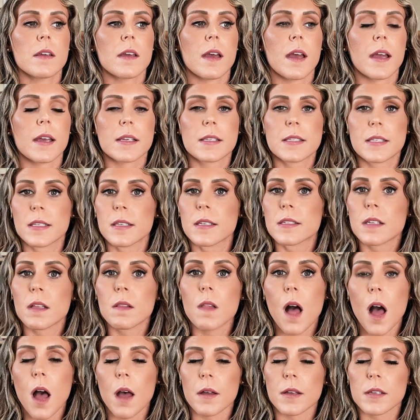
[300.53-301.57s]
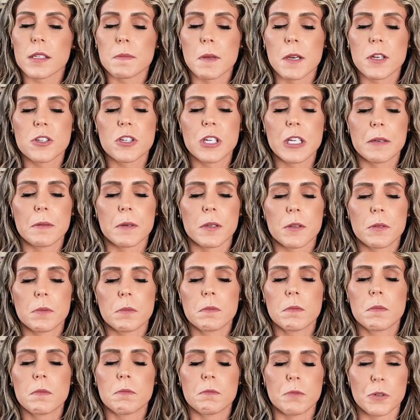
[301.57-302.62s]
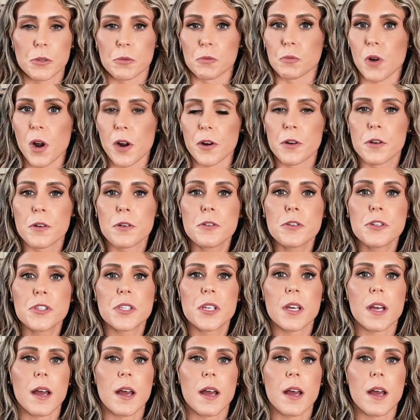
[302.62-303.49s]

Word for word: I see this a lot, especially with with runners.